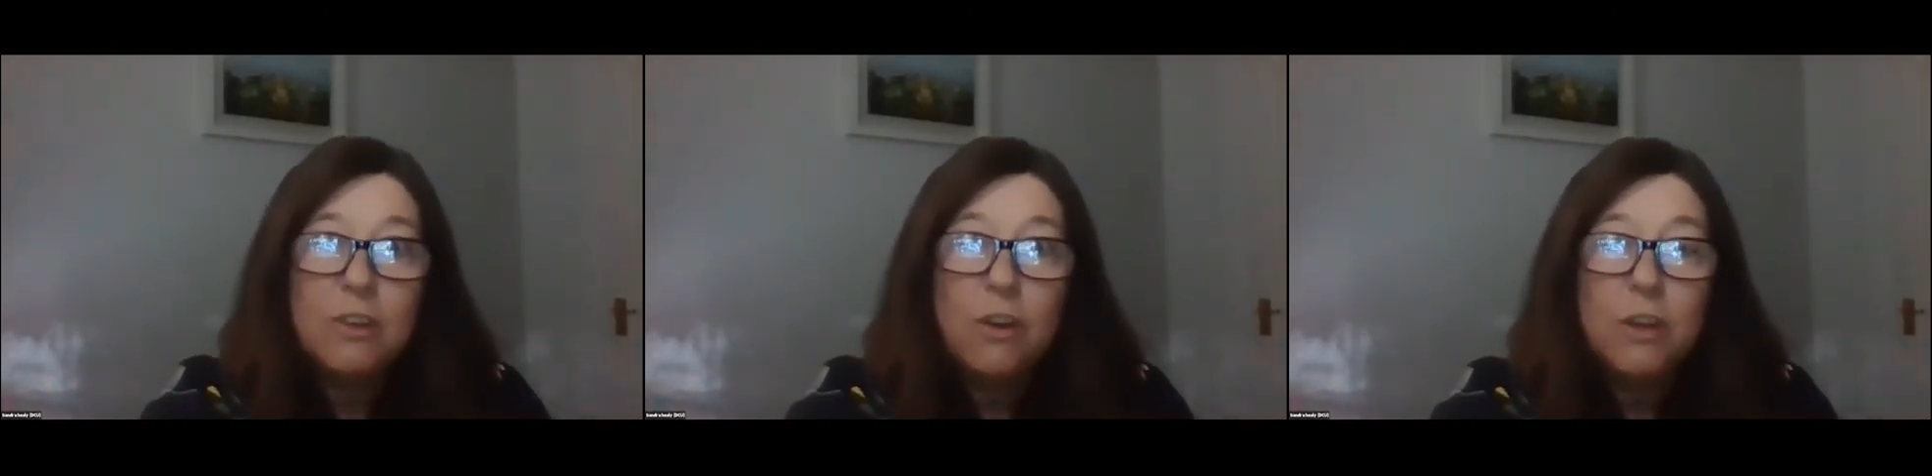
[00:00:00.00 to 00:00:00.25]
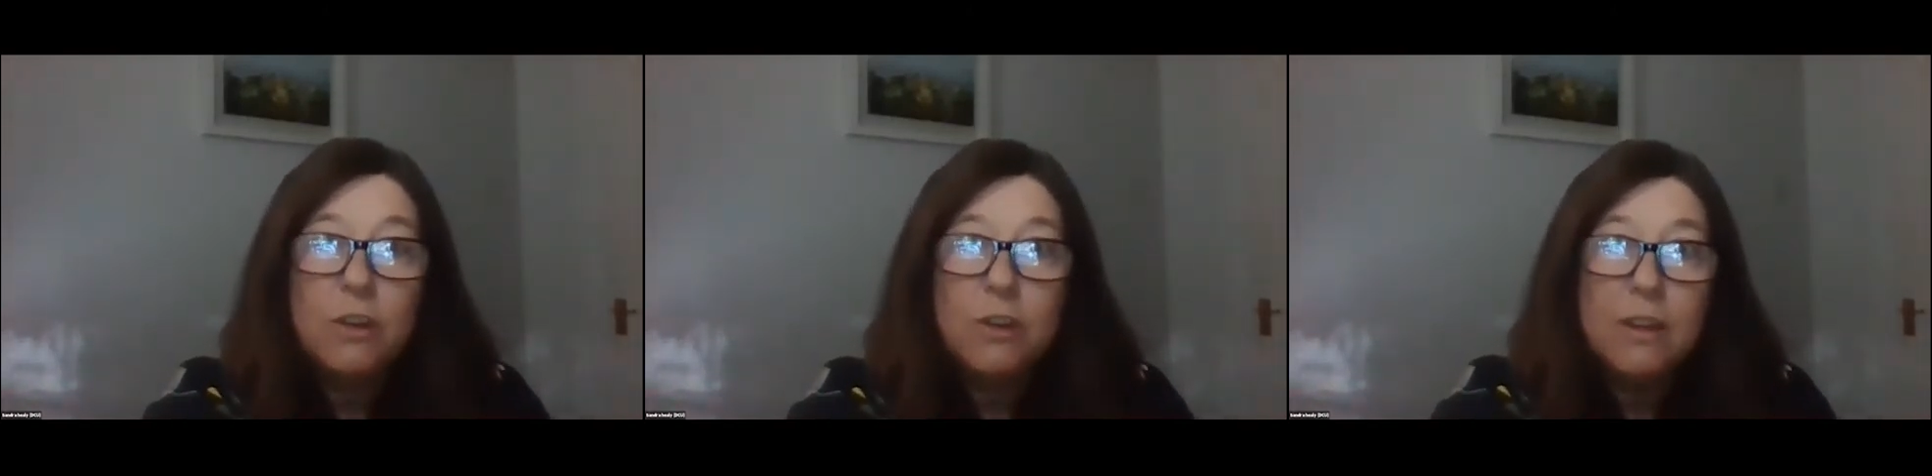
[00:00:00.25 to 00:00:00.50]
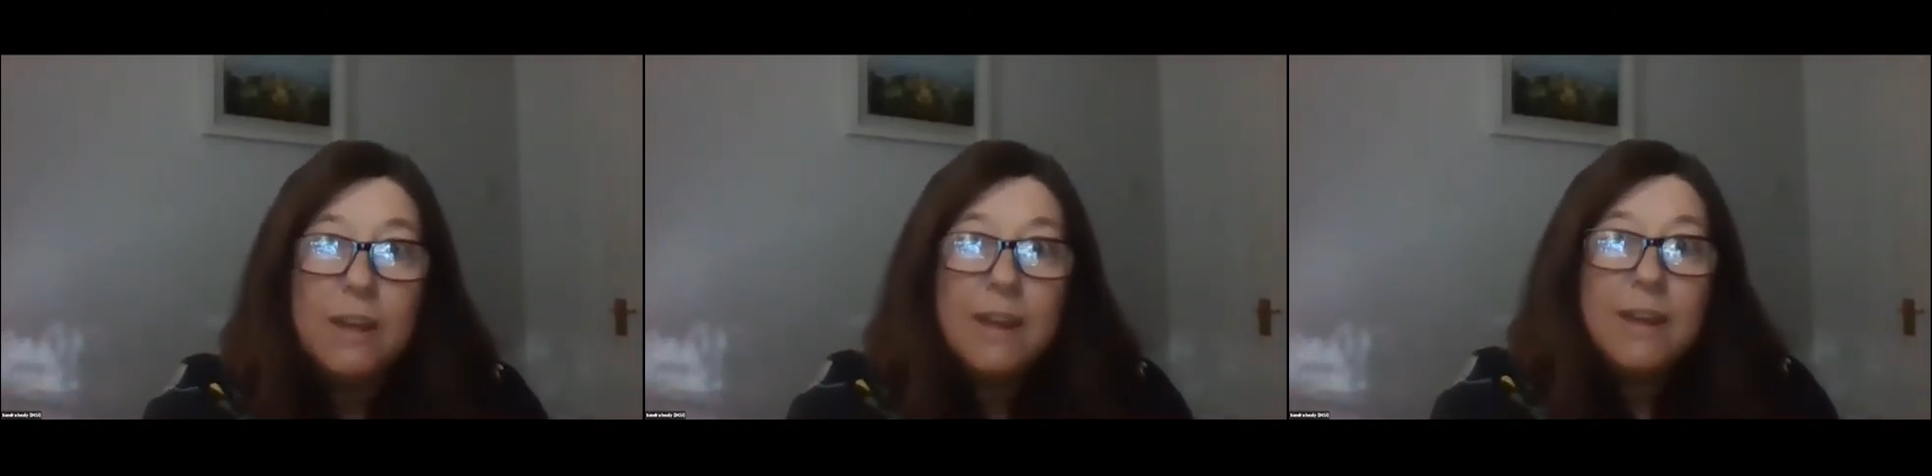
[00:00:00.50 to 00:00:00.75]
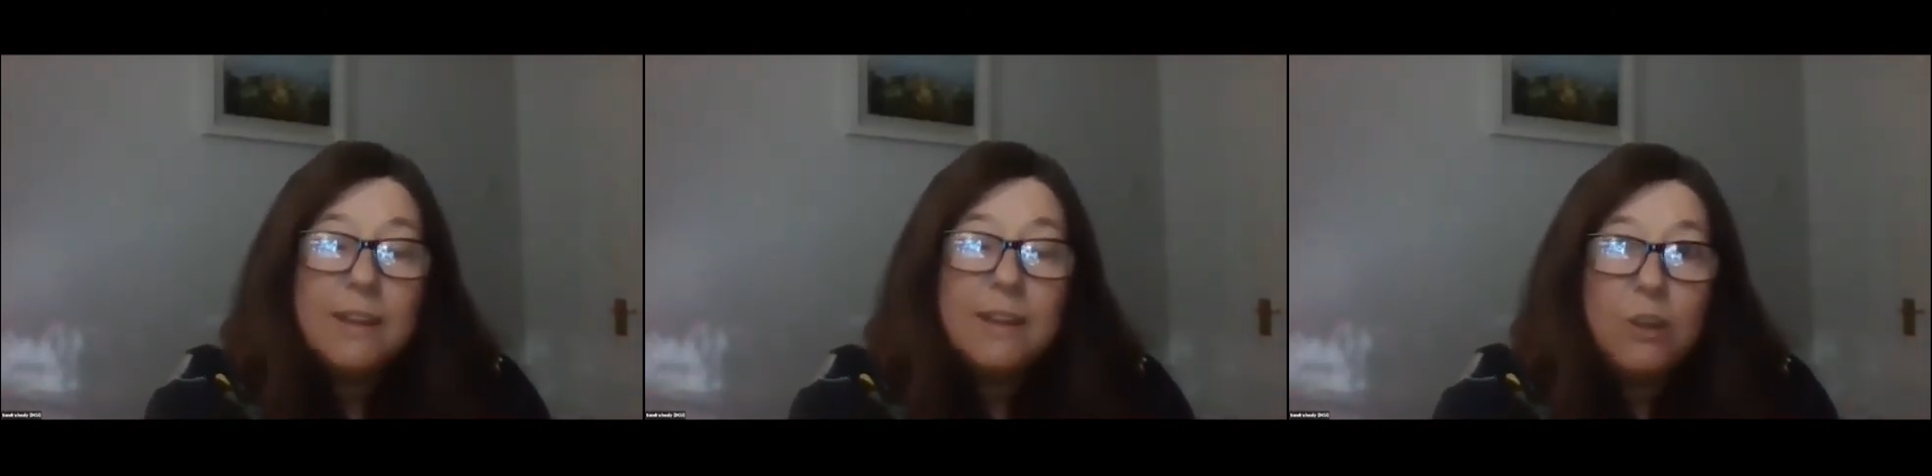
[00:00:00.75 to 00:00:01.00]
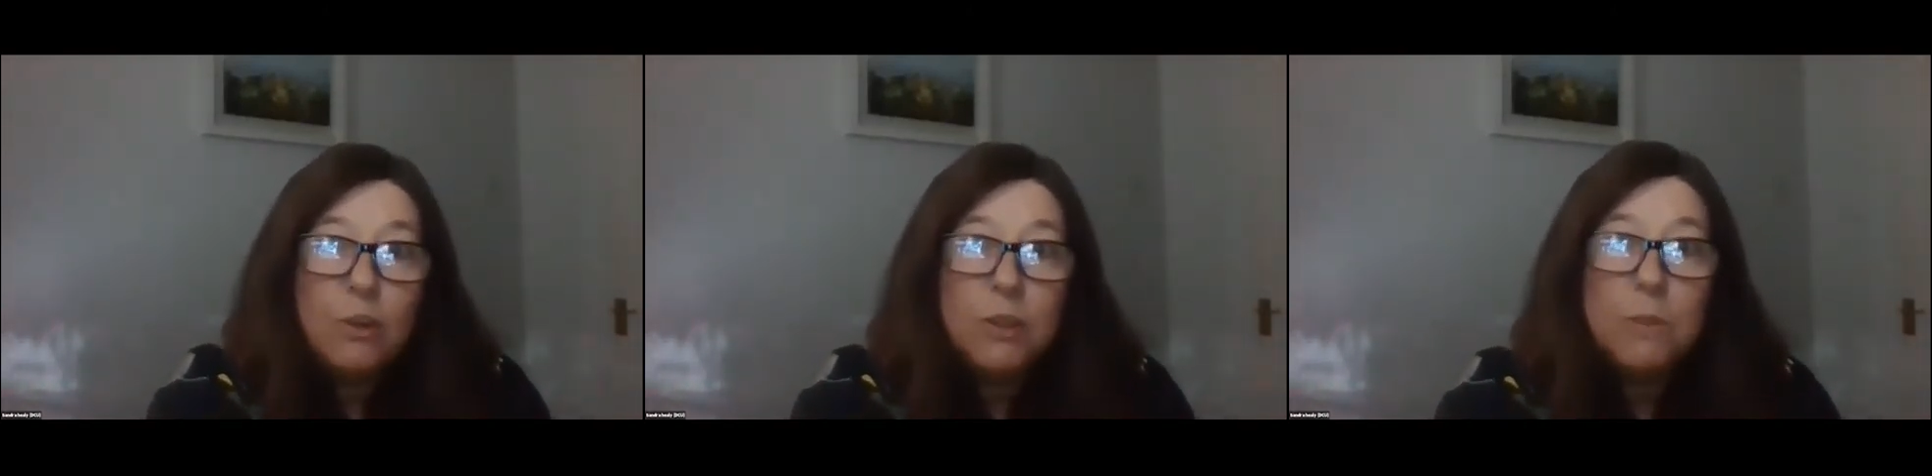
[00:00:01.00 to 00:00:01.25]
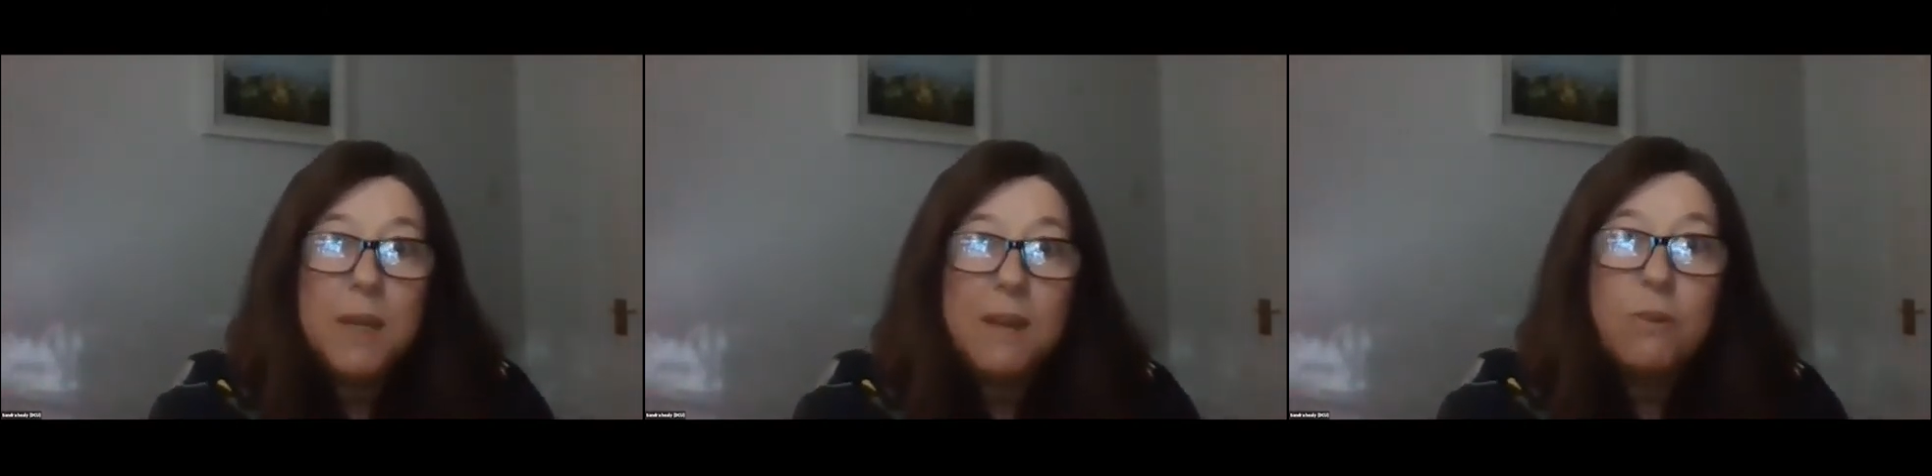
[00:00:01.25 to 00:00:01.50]
or you're the
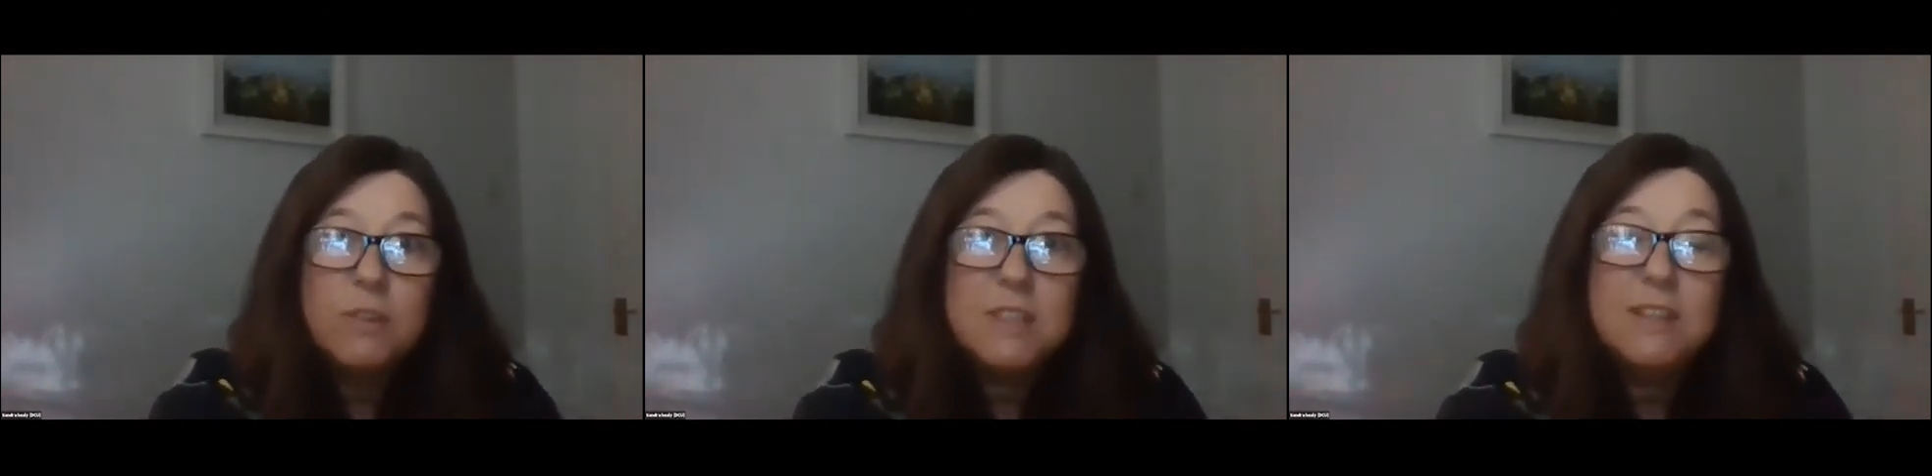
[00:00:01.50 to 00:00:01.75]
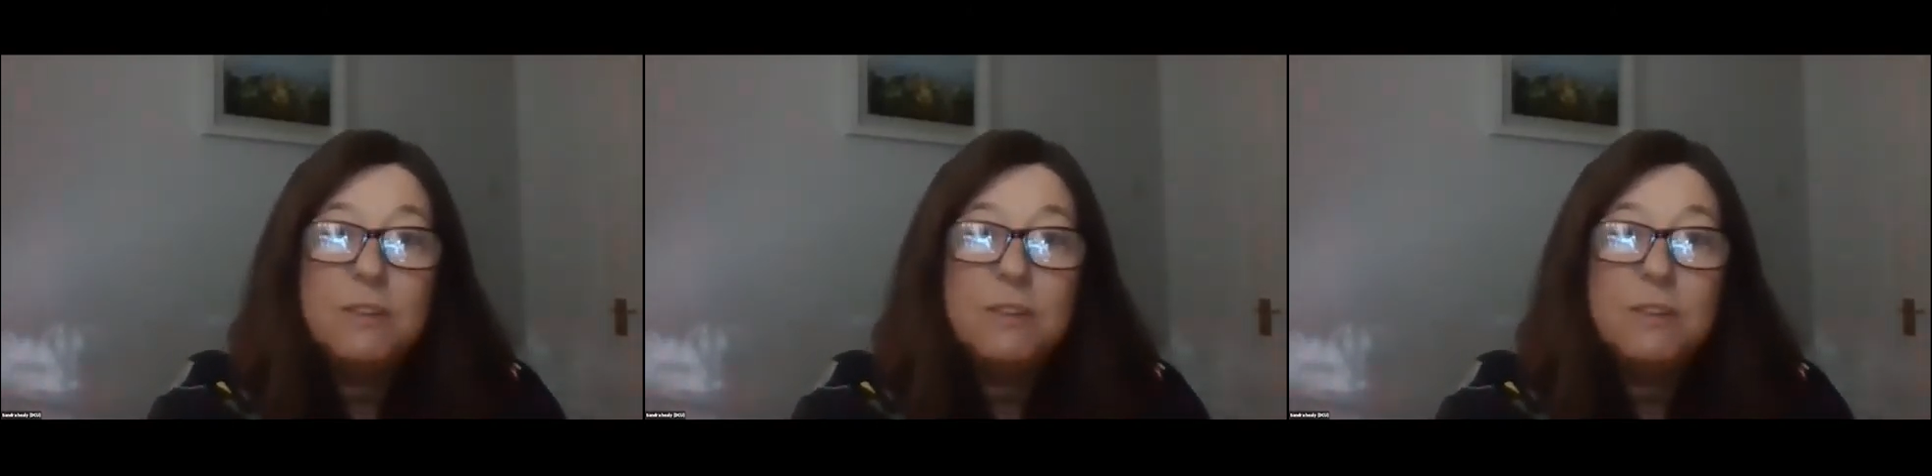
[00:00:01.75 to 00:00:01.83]
minority